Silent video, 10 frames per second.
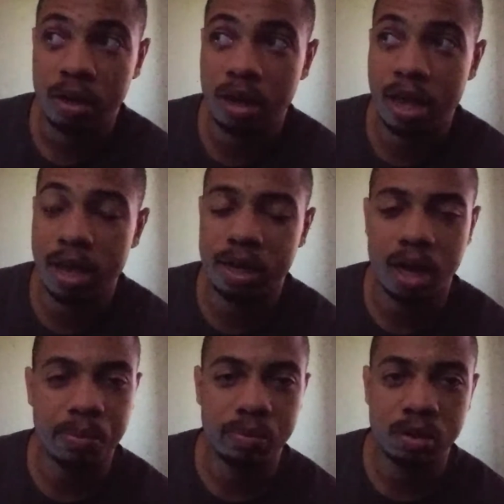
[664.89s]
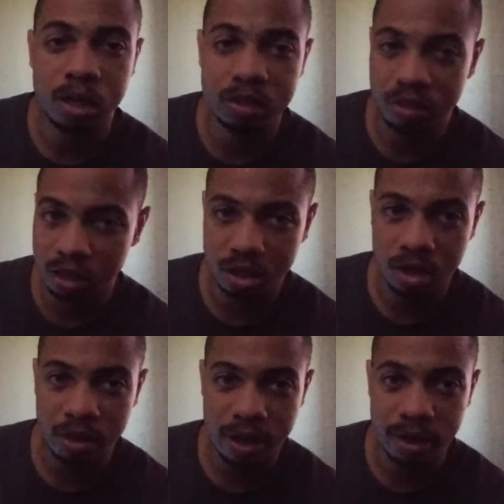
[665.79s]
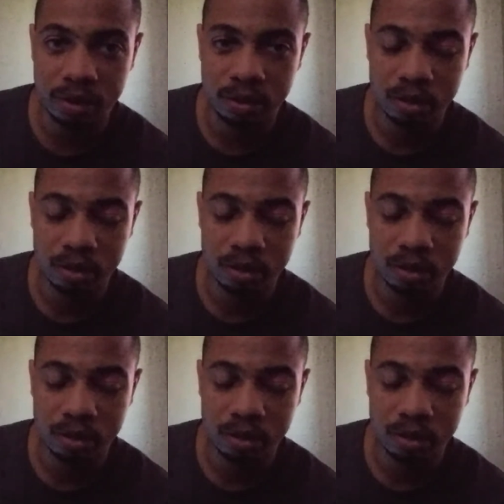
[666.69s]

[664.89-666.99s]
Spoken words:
And I'm going to touch on that.